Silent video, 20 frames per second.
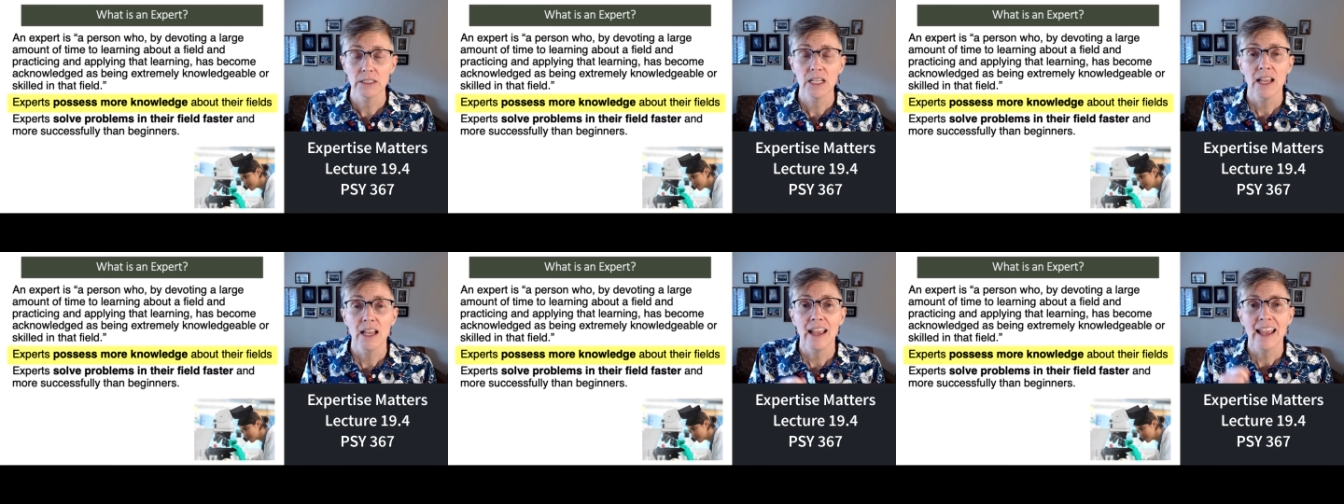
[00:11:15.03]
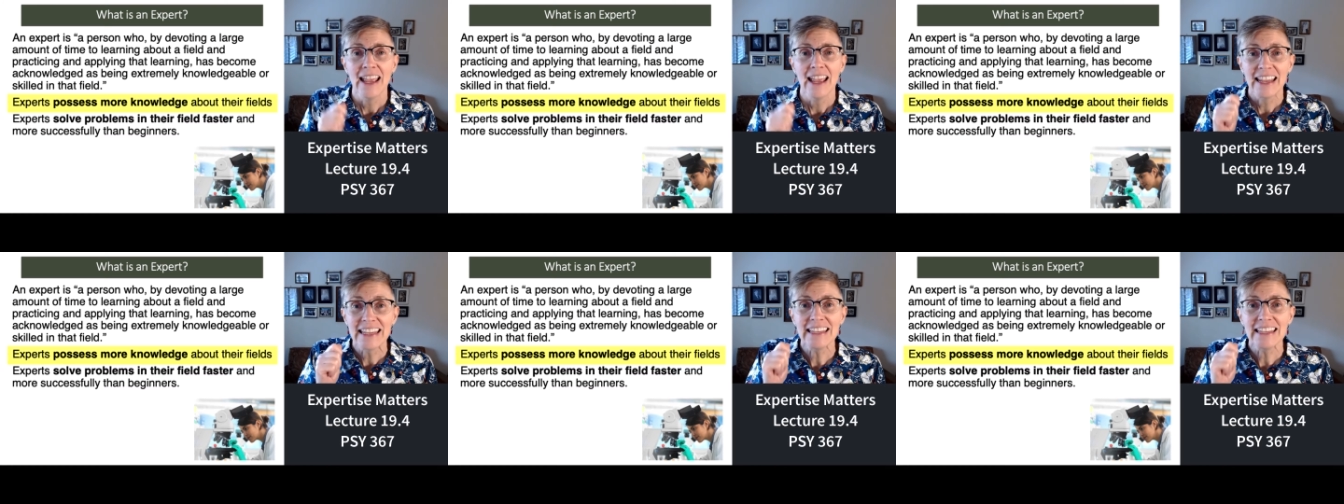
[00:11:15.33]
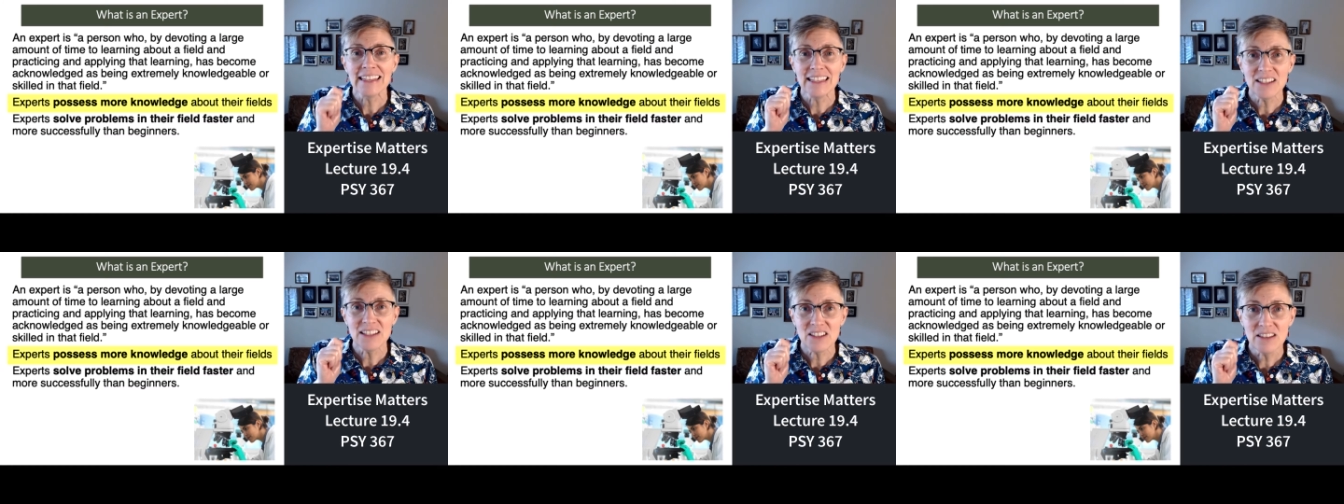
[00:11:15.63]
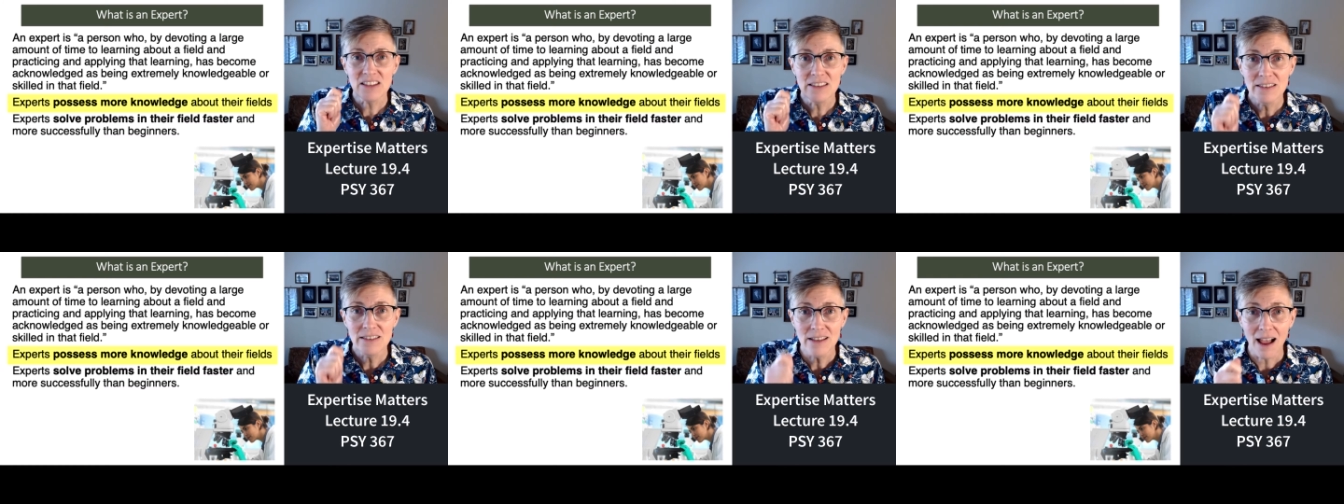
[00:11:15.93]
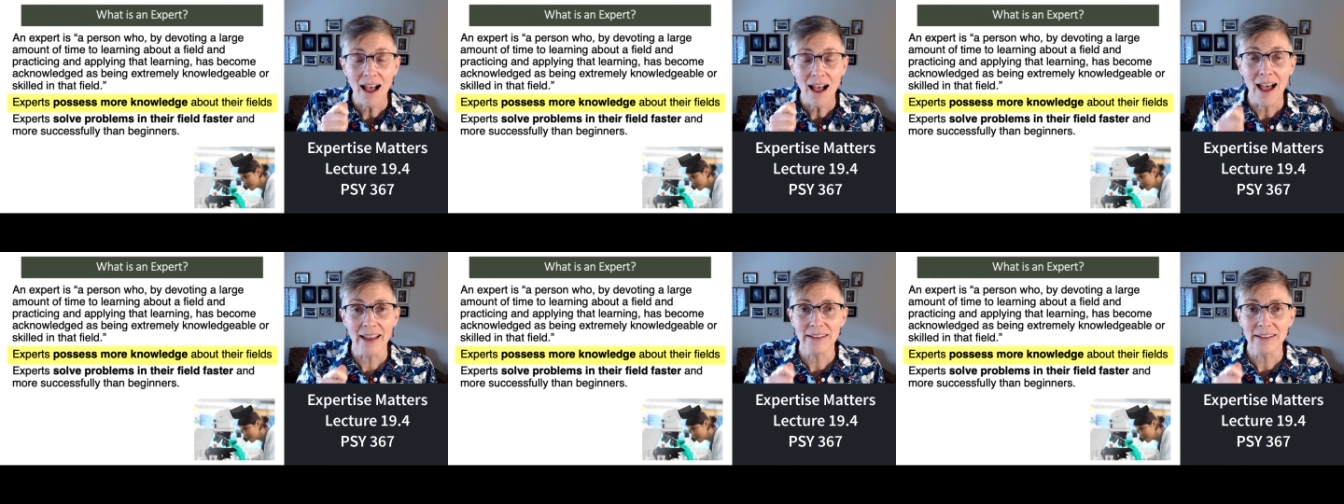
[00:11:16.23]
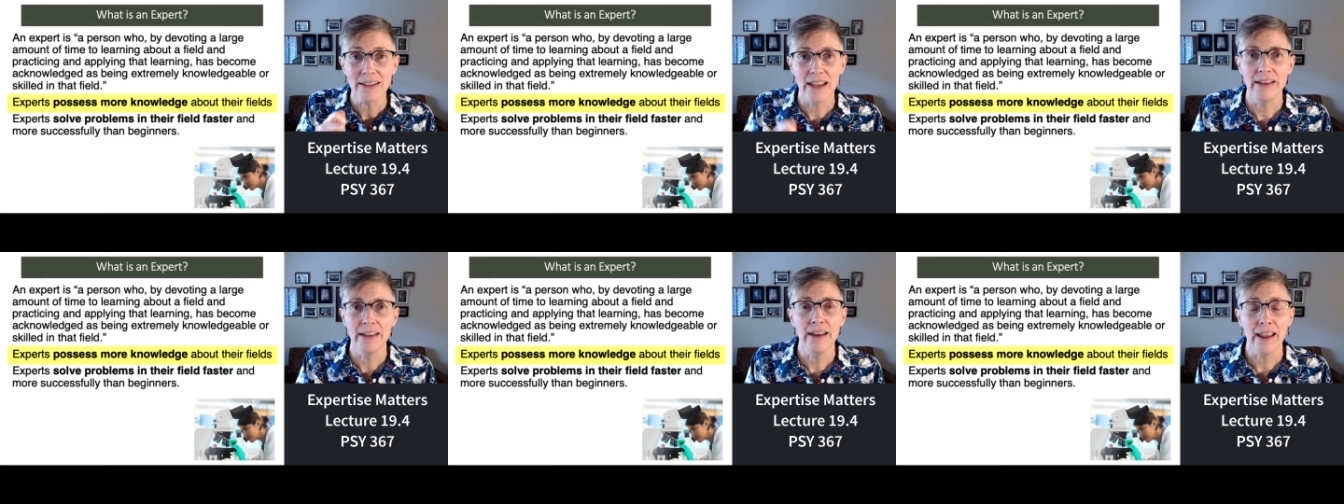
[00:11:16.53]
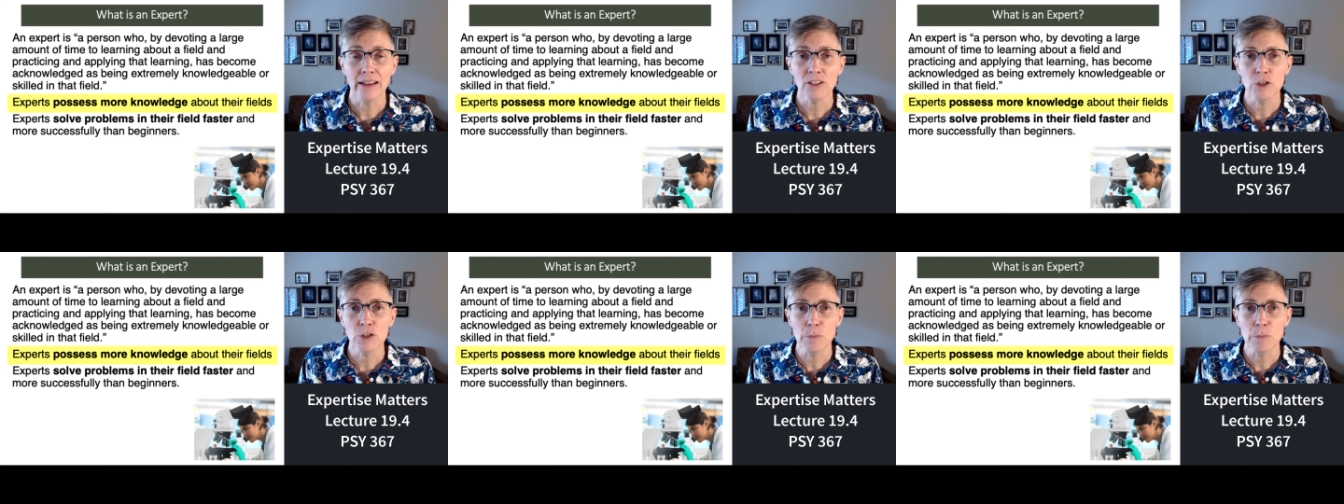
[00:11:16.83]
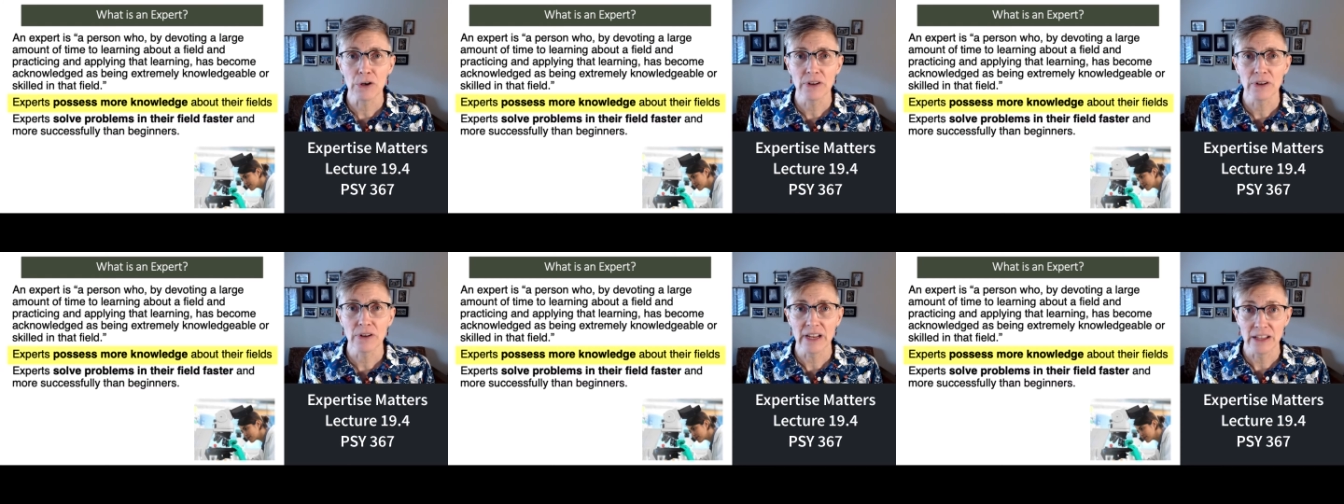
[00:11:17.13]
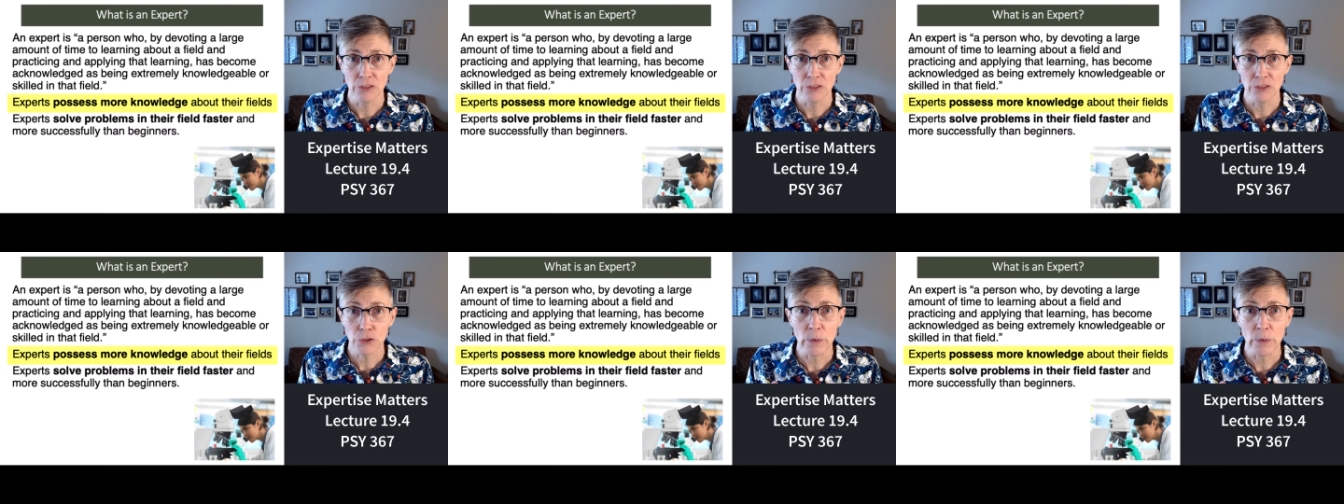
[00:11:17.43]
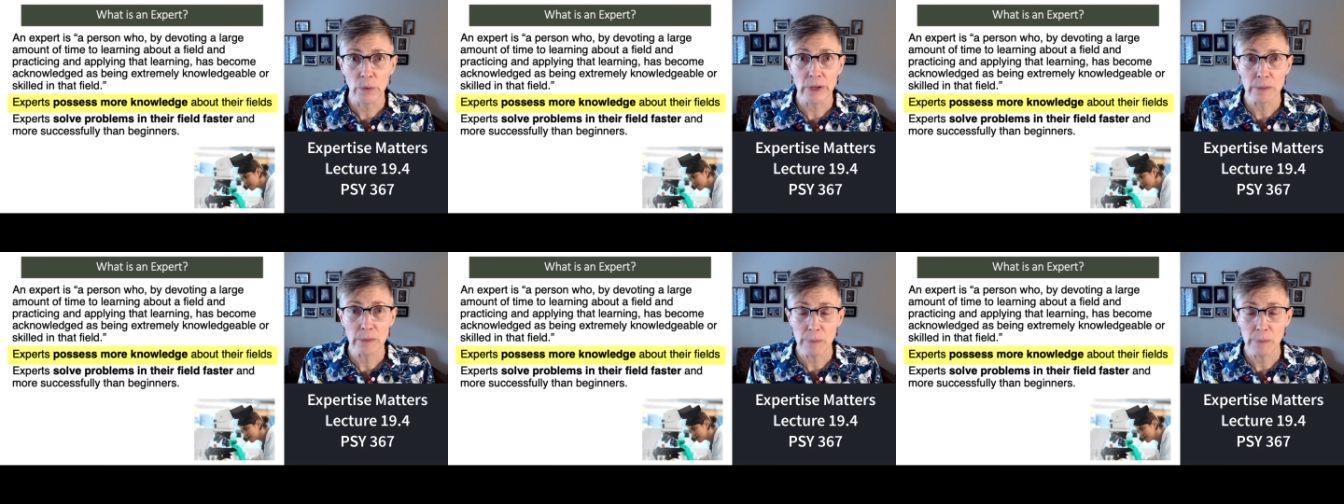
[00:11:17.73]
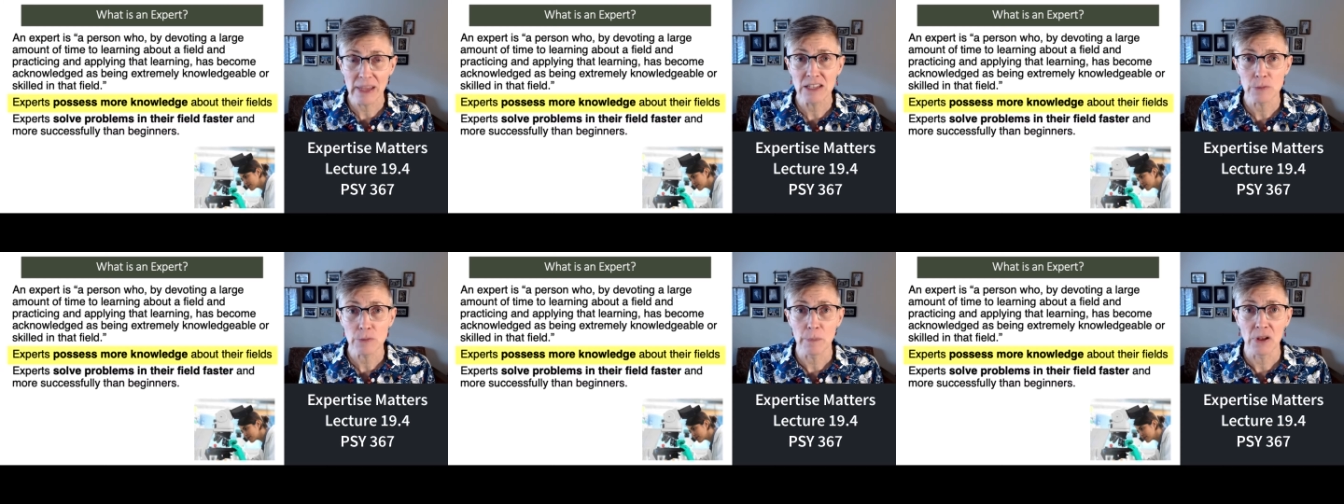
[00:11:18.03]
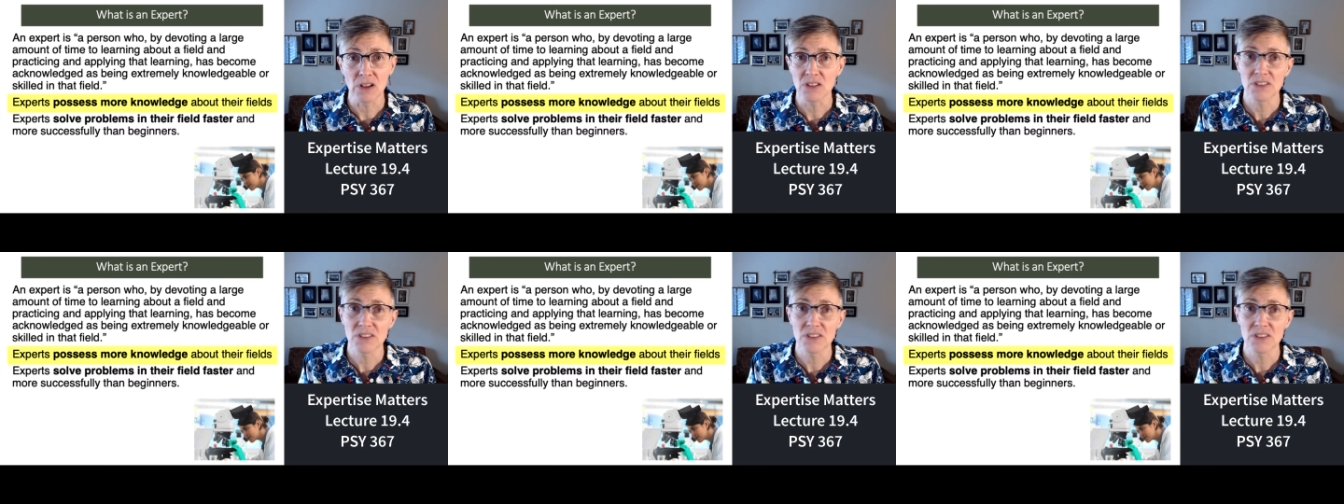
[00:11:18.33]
He is not an expert in throwing baseballs.